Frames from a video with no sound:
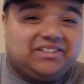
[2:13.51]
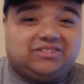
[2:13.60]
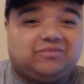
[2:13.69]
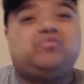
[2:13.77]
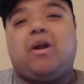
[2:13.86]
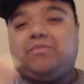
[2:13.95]
You
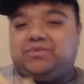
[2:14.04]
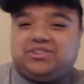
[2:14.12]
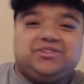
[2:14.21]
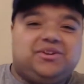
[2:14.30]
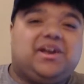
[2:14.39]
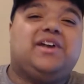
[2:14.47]
know, I'm sure
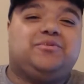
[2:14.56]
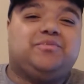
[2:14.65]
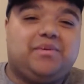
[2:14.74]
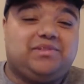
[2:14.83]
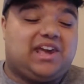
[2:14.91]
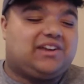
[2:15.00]
you guys
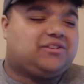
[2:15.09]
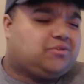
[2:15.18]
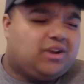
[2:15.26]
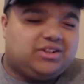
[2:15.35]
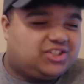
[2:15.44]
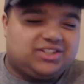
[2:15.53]
remember that
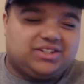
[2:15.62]
crunch,